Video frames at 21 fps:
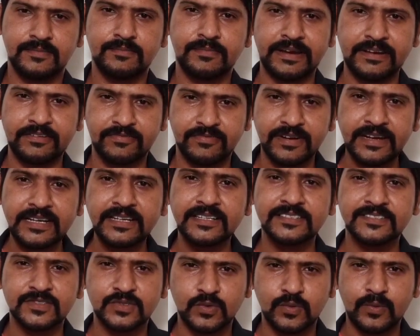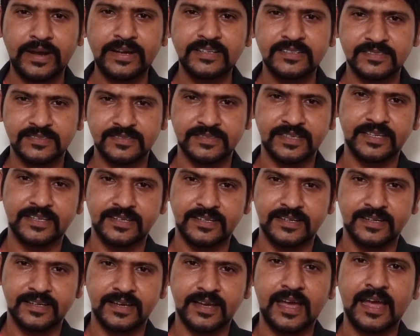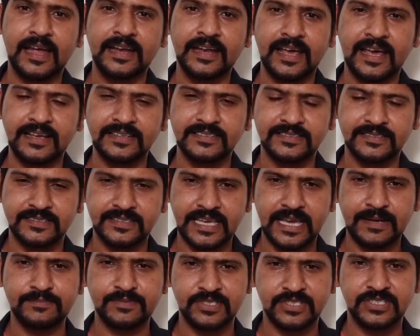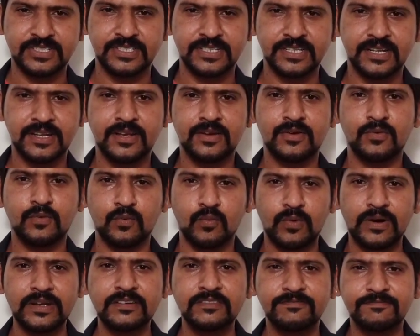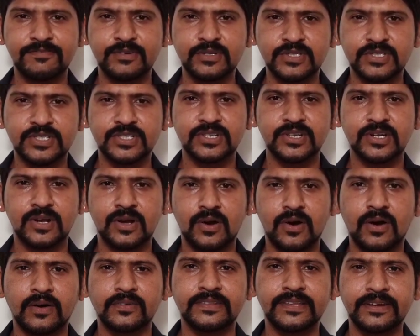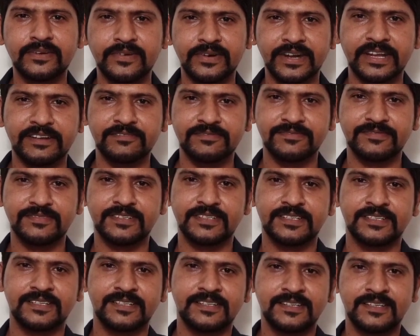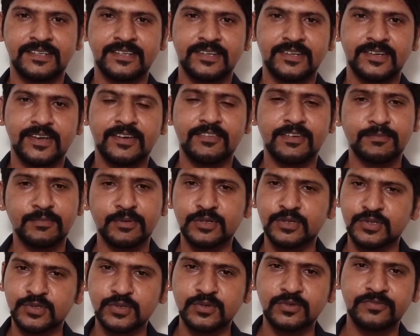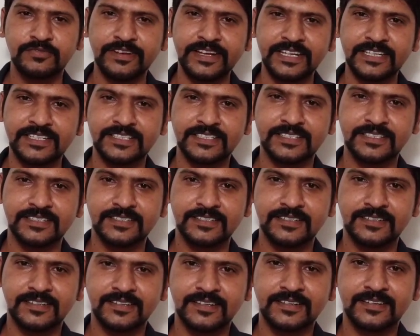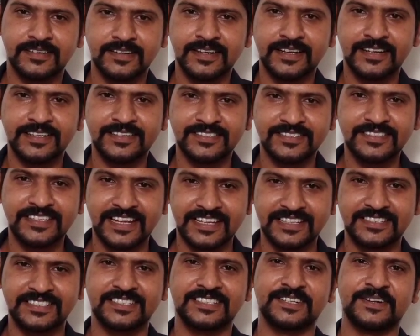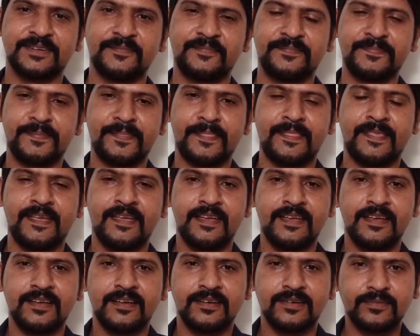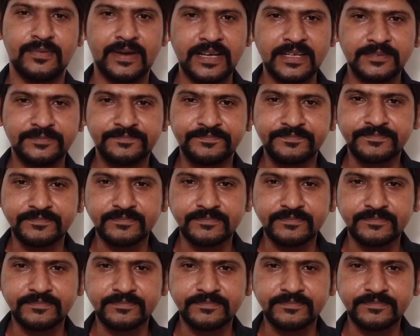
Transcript: My friend is quite sick and has kept one foot on the grave. If you put 2 feet, it's dead. Well,